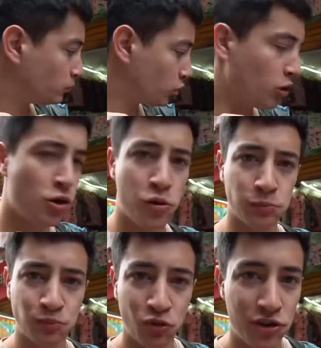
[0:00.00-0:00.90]
Oh,
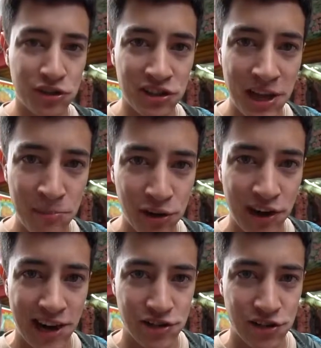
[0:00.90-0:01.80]
there's
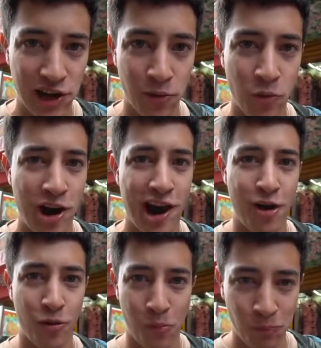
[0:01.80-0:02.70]
lemongrass in there. Wow.